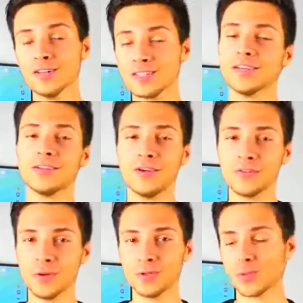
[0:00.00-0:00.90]
on selling your
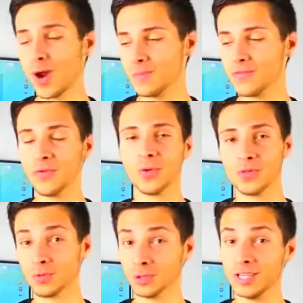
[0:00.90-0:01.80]
phones right before
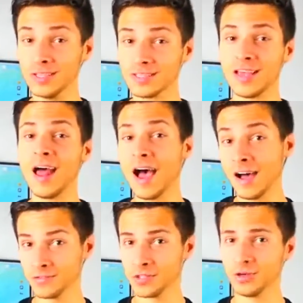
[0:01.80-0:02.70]
the release and
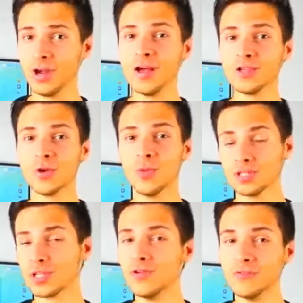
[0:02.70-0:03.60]
after. So
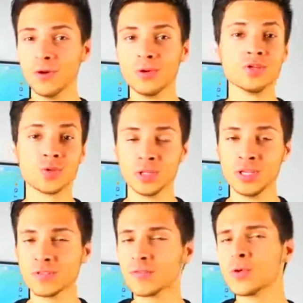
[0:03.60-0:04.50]
once a new phone is
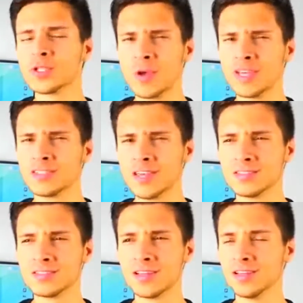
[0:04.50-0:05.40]
released, of course, it makes
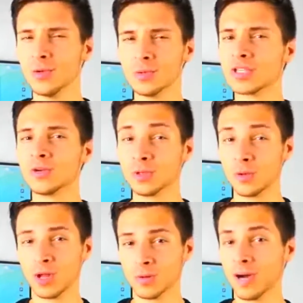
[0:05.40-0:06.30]
sense that no one's going to
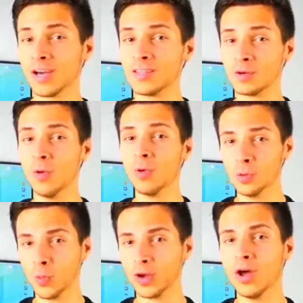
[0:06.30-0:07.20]
really want to buy the
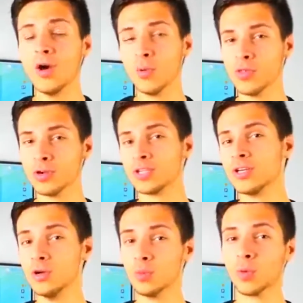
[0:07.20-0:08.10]
old one when there's
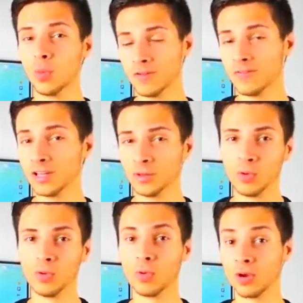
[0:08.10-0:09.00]
a newer one
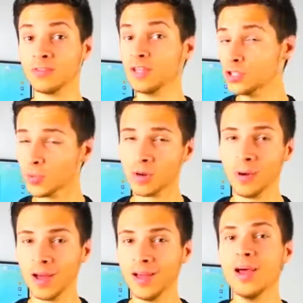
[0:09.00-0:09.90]
available, or if they do want to
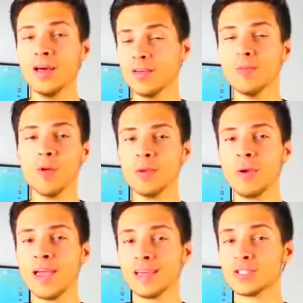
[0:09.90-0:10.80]
buy it, they won't be
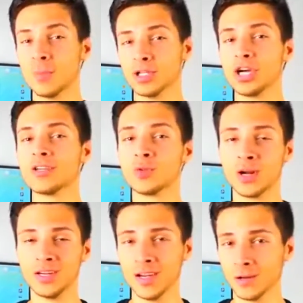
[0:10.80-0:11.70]
paying as much as
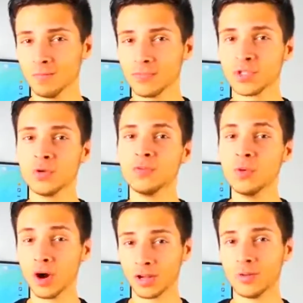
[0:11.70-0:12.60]
right now. So if
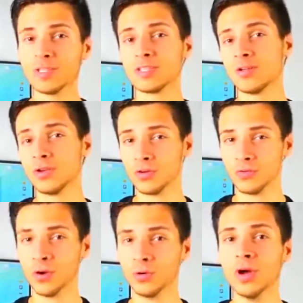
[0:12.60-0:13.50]
you are going to be selling your
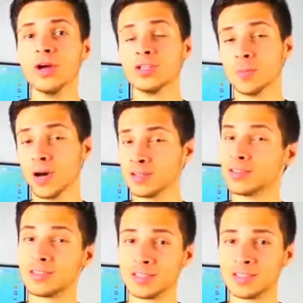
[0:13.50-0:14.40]
phone to buy
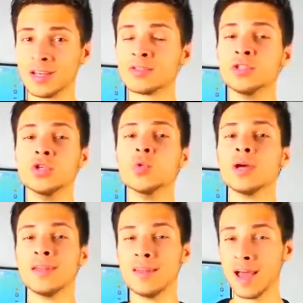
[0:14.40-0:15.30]
the 6s, do
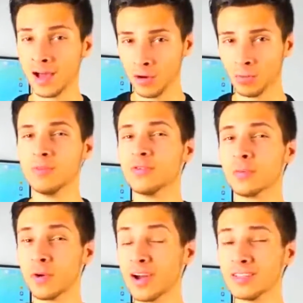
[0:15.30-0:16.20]
it now
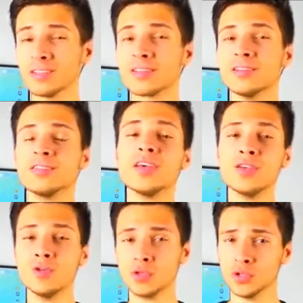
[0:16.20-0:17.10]
before prices
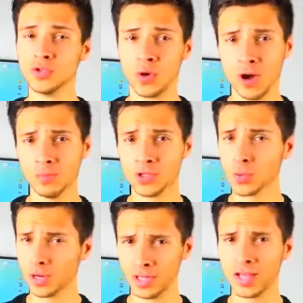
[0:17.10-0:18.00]
continue to drop.
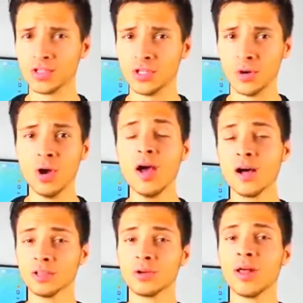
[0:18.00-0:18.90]
Just want to let you guys know
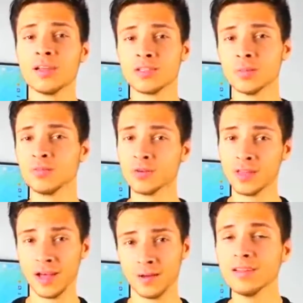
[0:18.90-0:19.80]
a little heads up for
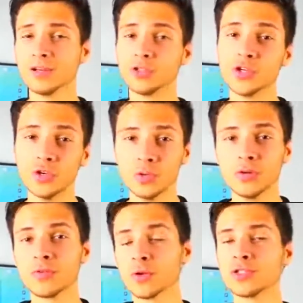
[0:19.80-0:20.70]
that. Now
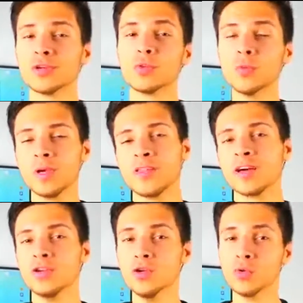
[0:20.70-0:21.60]
two, of course, there will be
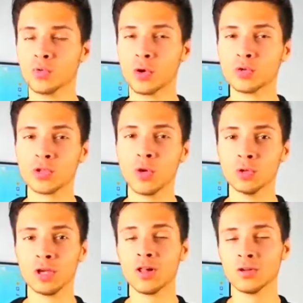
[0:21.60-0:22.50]
that new rose
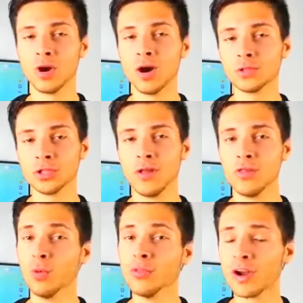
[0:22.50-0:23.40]
gold color option,
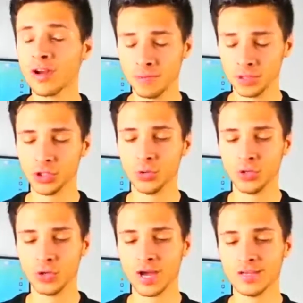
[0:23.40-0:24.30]
and the one that I've been
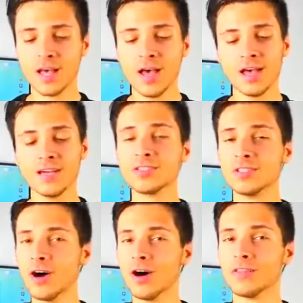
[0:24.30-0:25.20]
showing you guys,
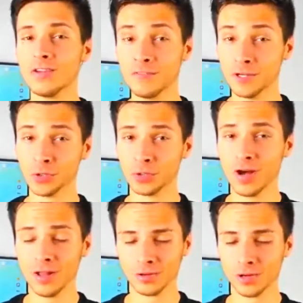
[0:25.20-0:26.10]
it's not the official
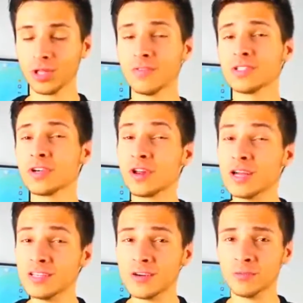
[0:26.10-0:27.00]
color. It'll give us a good
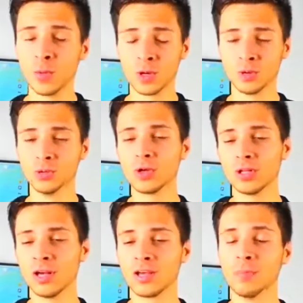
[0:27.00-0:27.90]
idea of what it'll
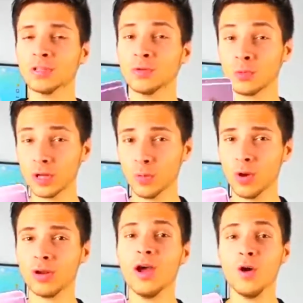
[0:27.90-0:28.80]
look like, but the real
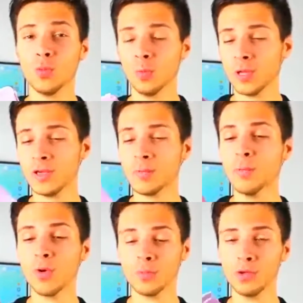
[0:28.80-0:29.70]
one will be
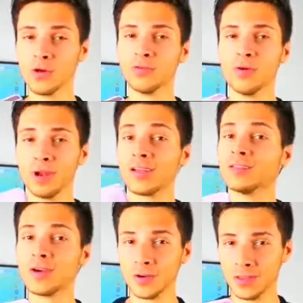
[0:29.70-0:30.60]
more beautiful. And I
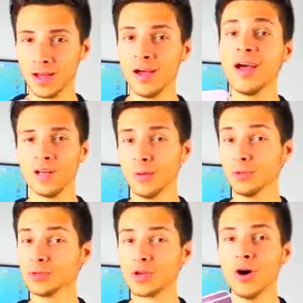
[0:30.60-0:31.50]
can tell you that
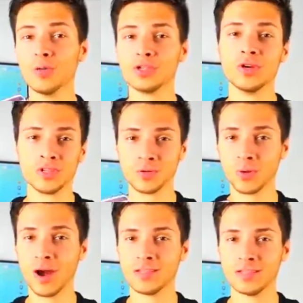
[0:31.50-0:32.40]
Apple is always good at
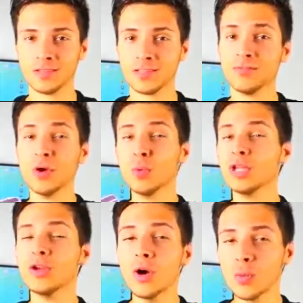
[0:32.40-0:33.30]
surprising us. Even though
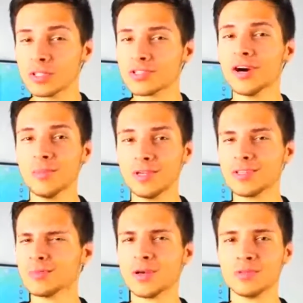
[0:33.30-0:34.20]
we know what's coming,
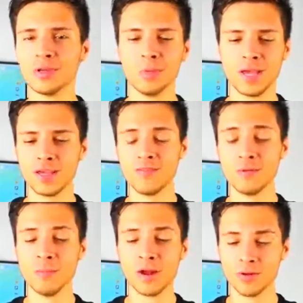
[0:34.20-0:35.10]
sometimes they'll make it
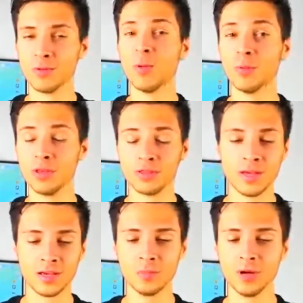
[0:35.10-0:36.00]
even better than what we
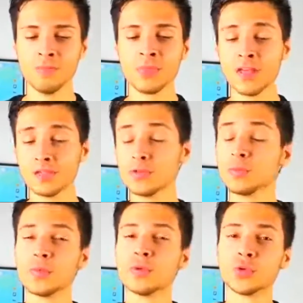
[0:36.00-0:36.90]
think. But this is
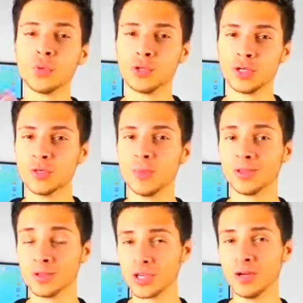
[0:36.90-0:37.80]
pretty much what to
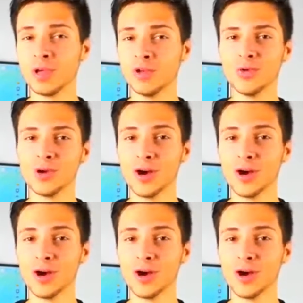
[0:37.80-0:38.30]
expect. There's going to be a new